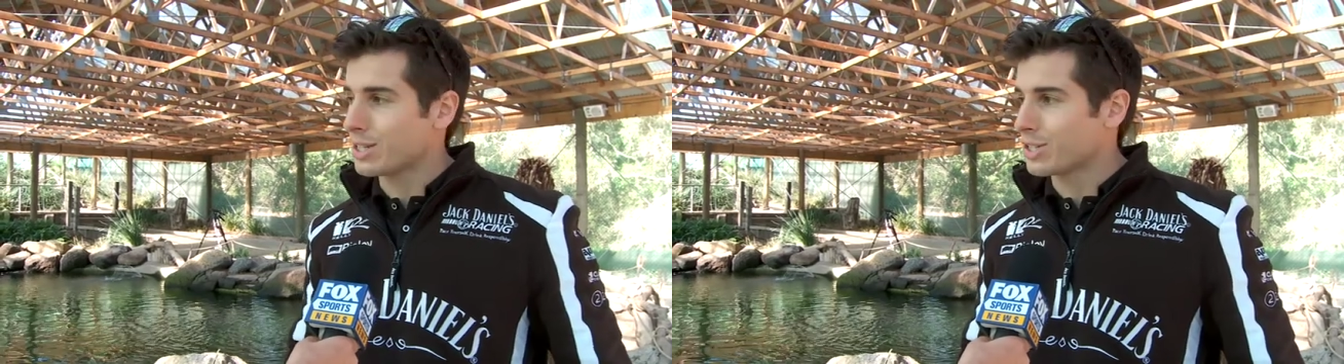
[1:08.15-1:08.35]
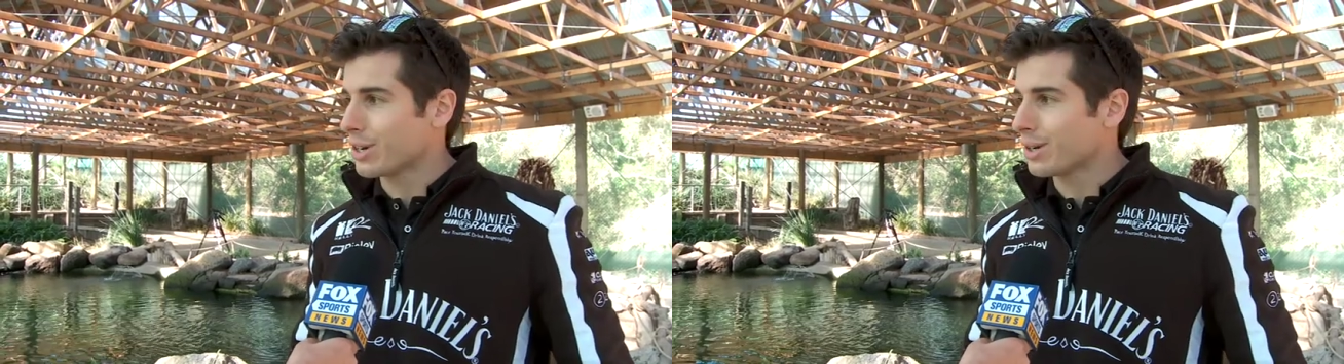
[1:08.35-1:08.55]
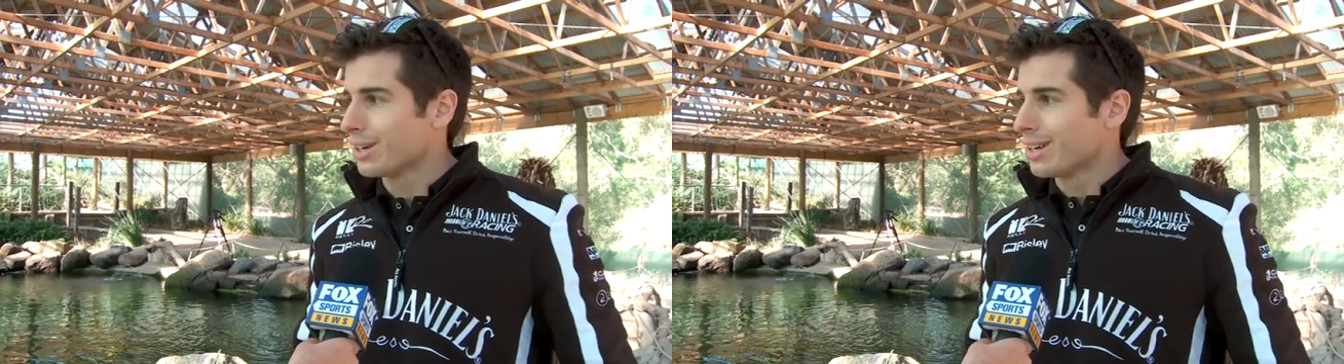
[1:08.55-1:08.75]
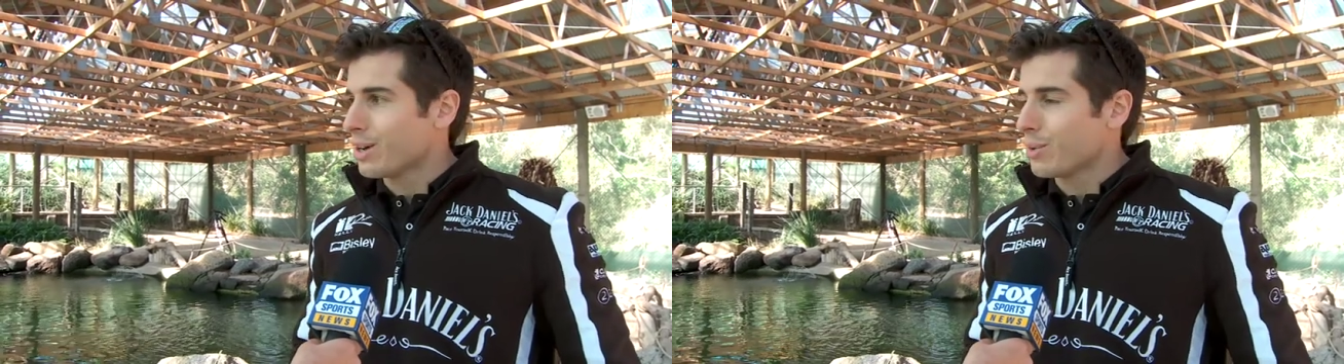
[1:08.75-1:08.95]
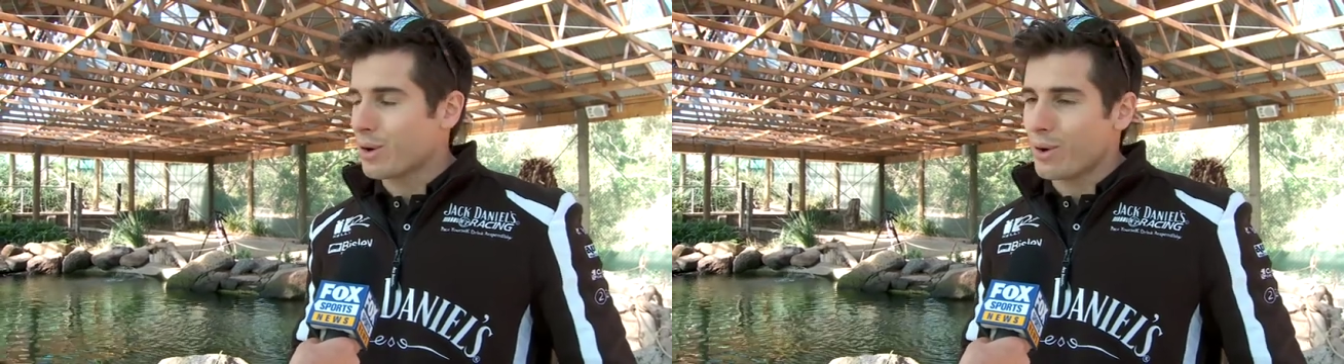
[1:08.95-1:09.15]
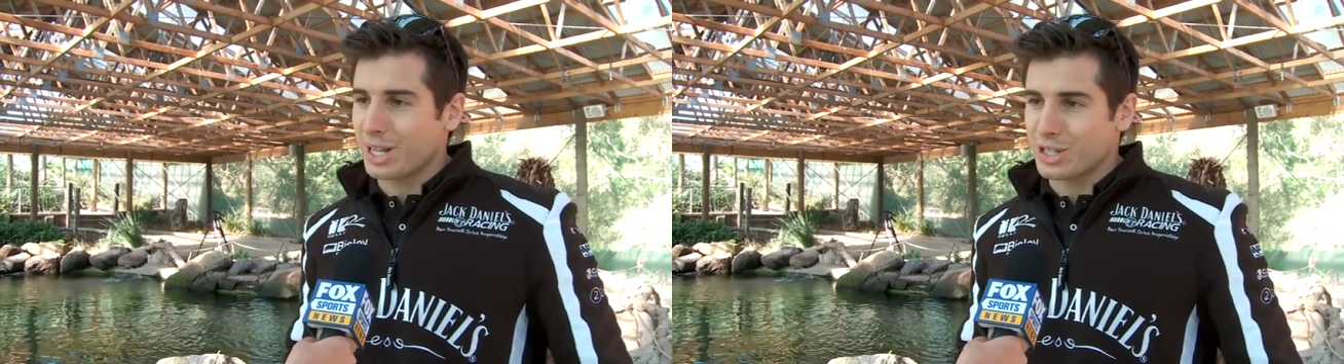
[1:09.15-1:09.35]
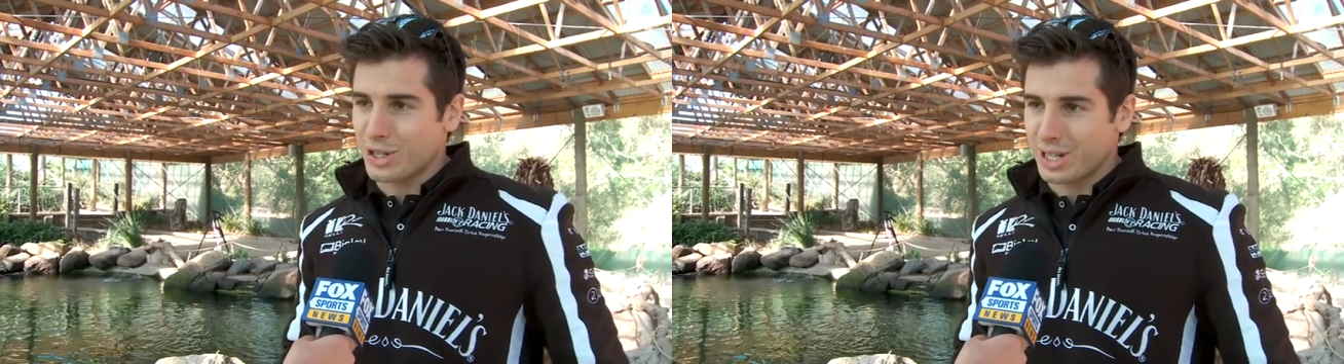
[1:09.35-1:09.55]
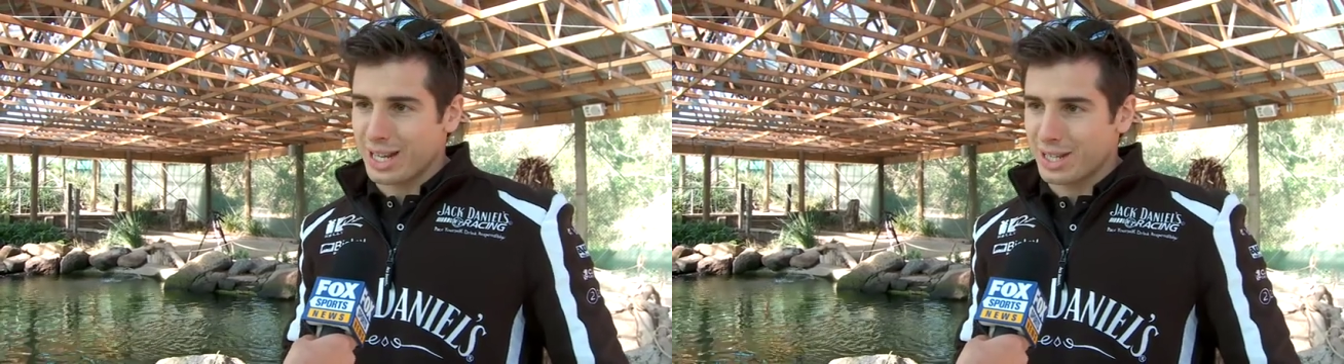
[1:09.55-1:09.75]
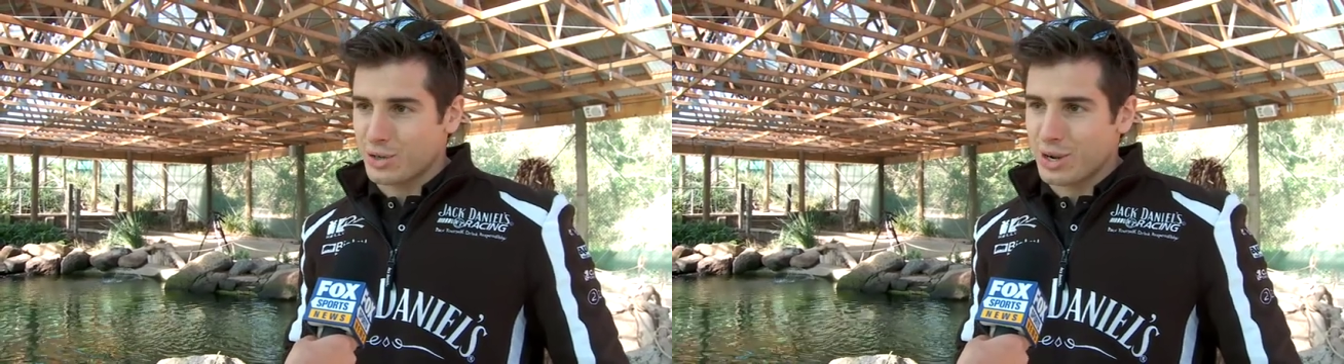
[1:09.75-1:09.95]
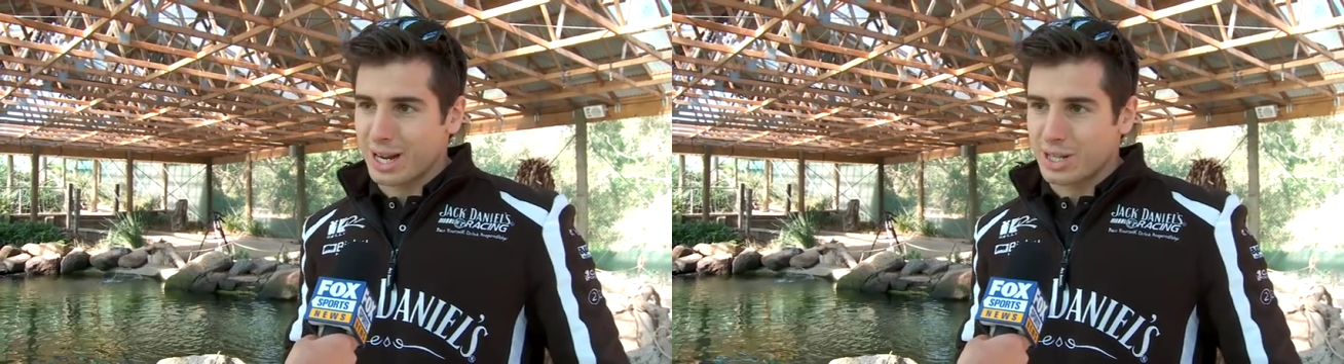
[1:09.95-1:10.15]
So we're quite excited to hit the
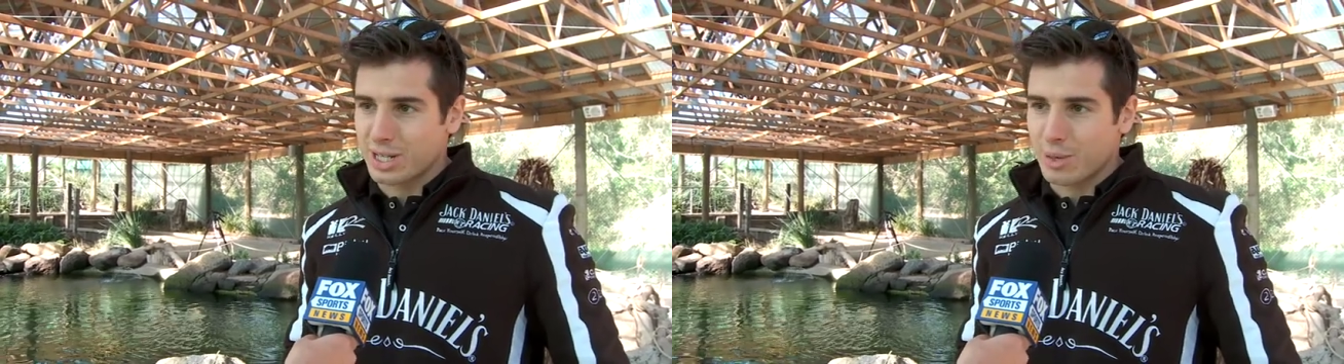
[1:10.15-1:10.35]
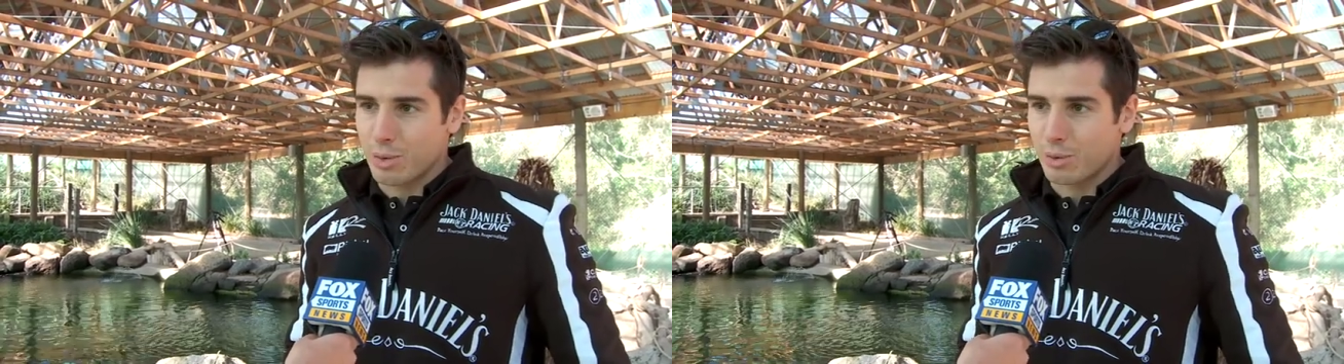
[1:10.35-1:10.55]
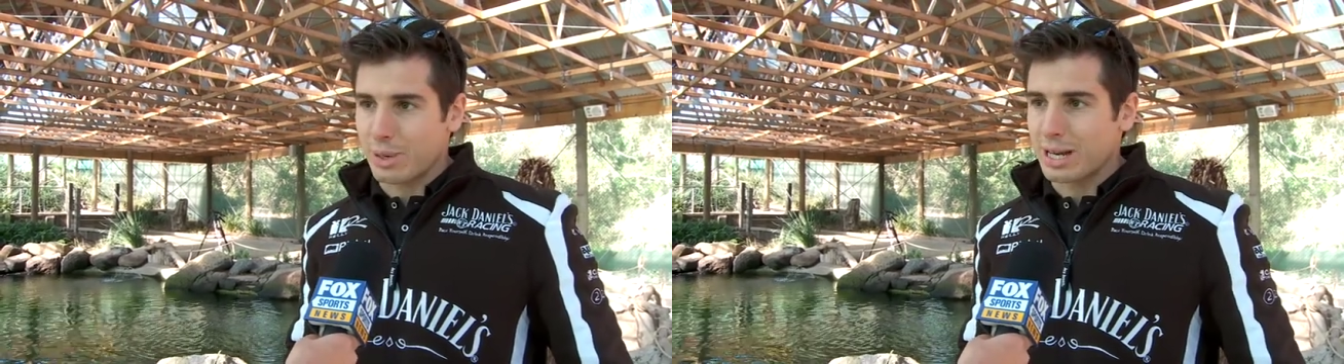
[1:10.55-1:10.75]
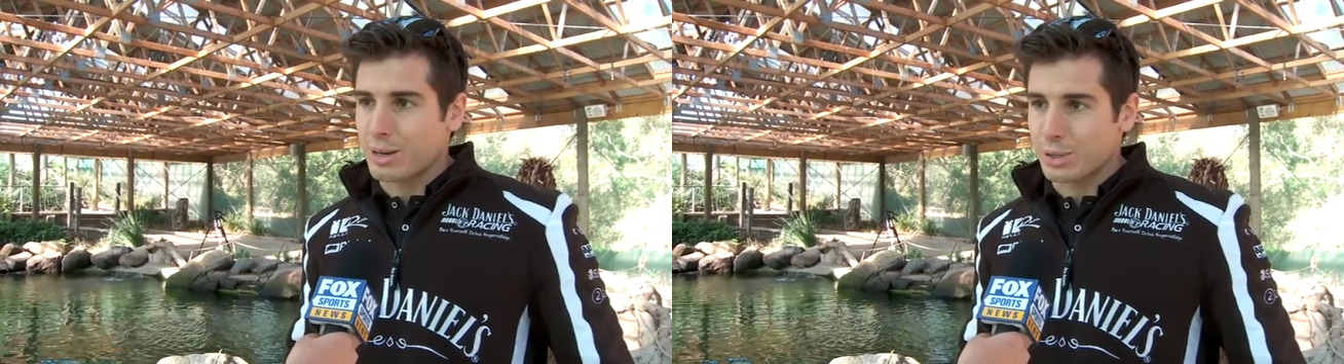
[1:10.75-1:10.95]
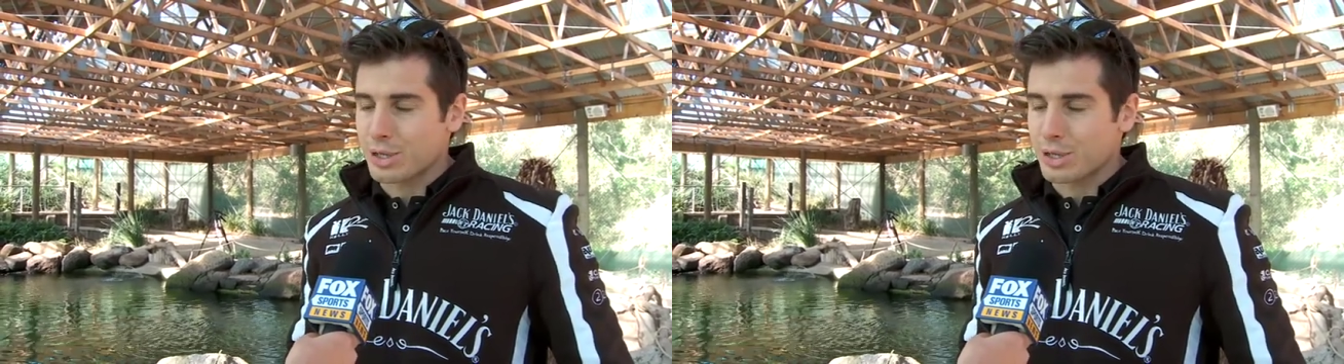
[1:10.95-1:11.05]
track and see what we've been able to